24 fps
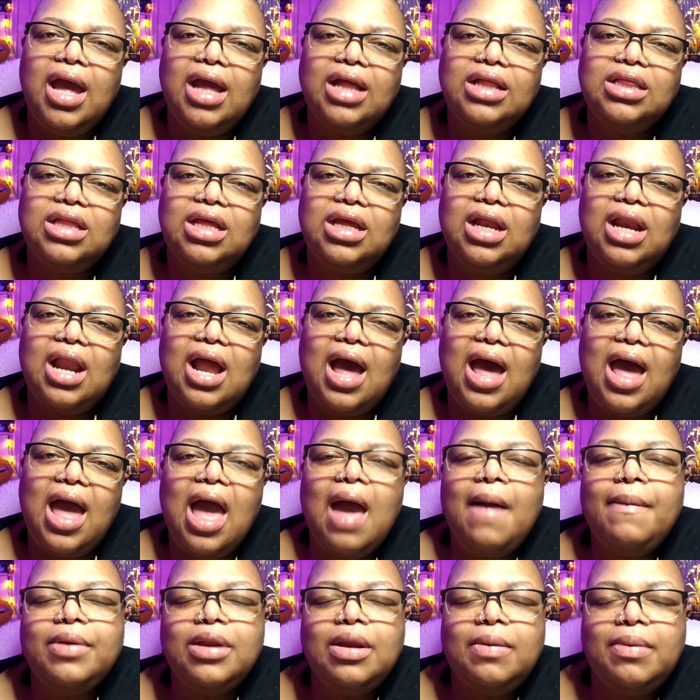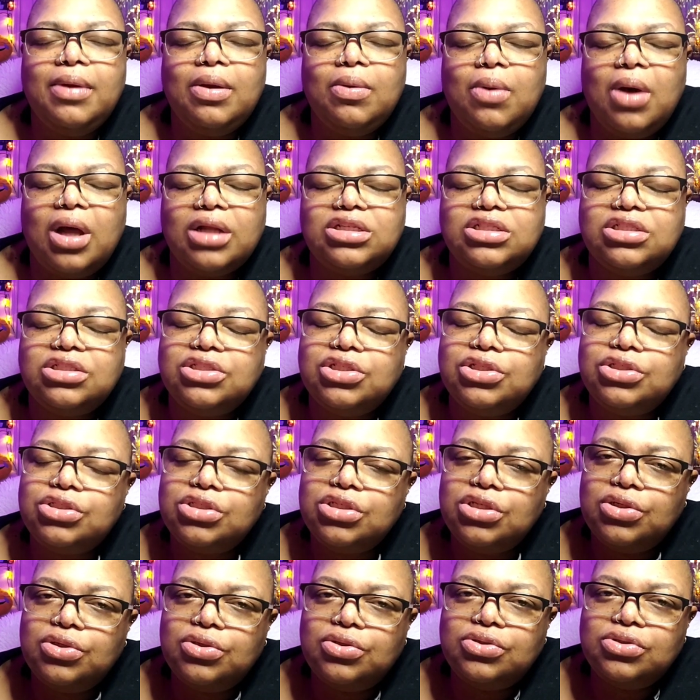And then I happened to be watching the
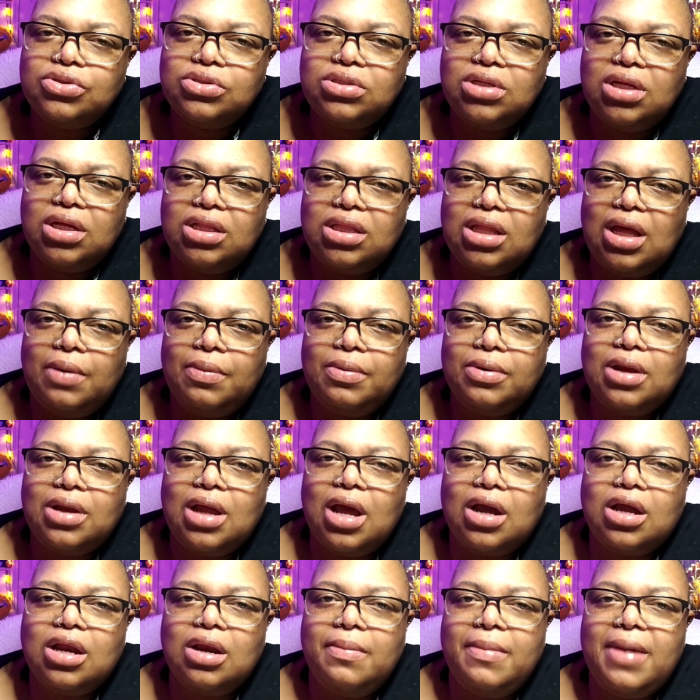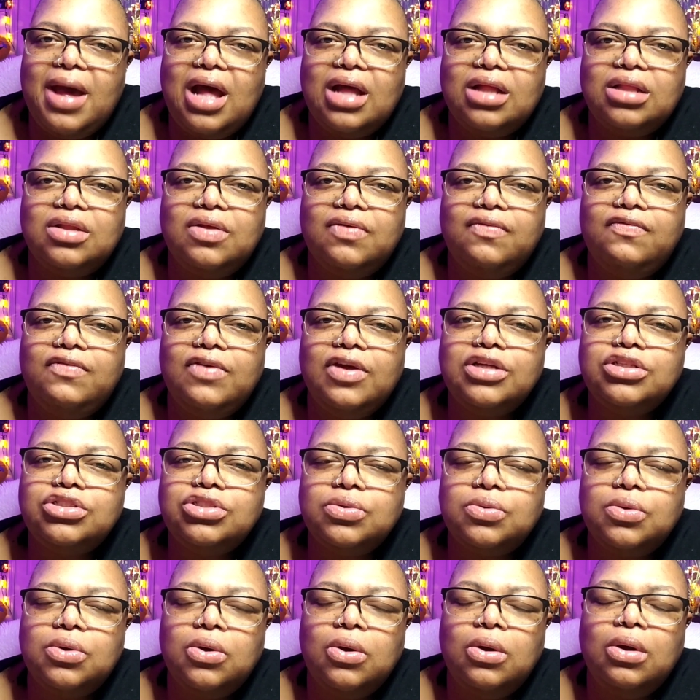news and they were talking about the
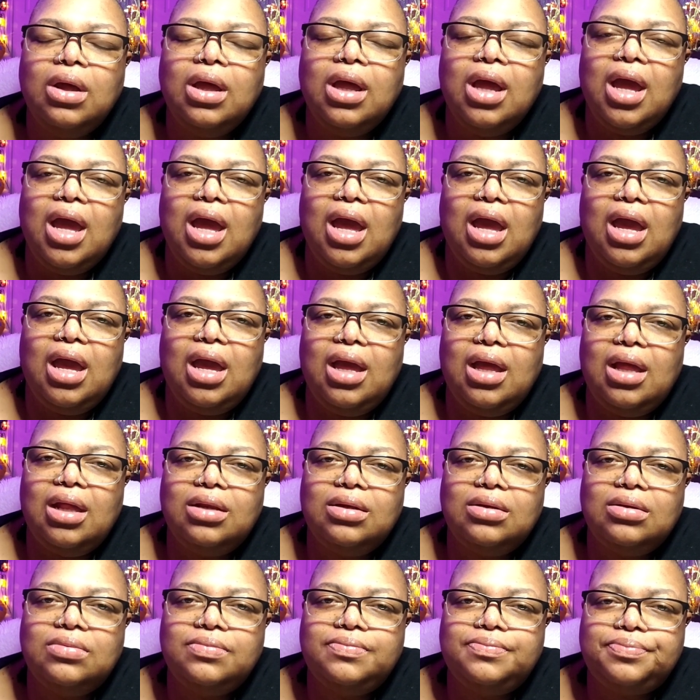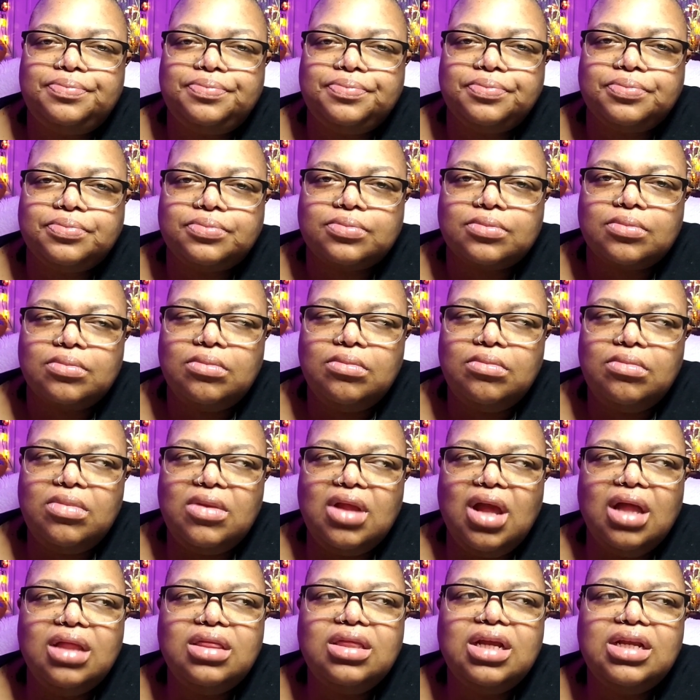vigil and
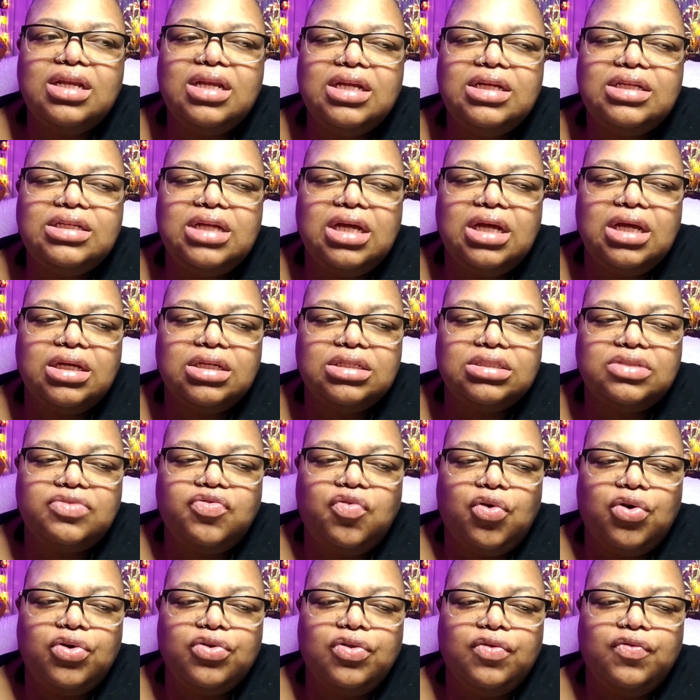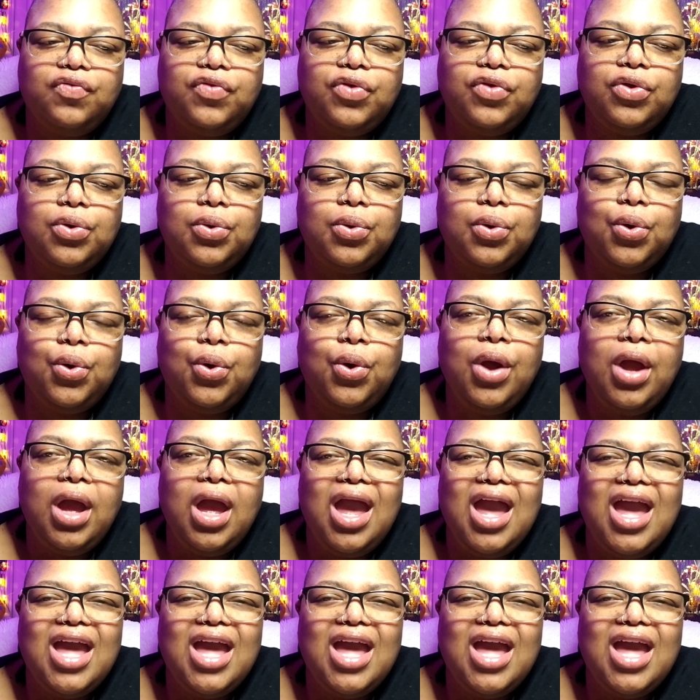the details for the funeral.